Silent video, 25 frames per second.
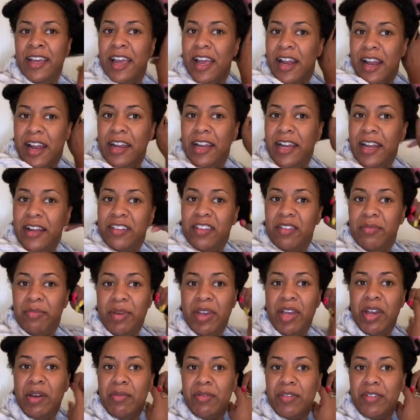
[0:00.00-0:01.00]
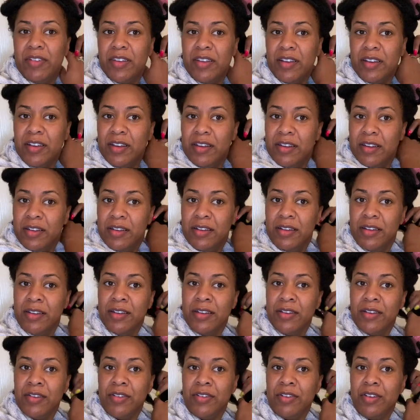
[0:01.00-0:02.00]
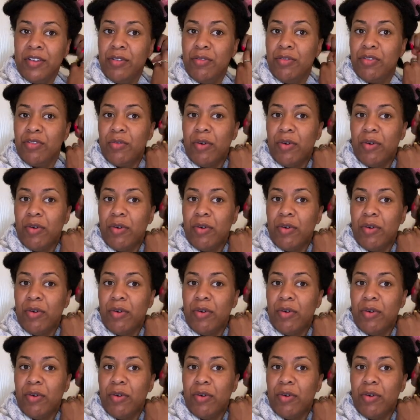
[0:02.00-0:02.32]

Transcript: I need to be able to use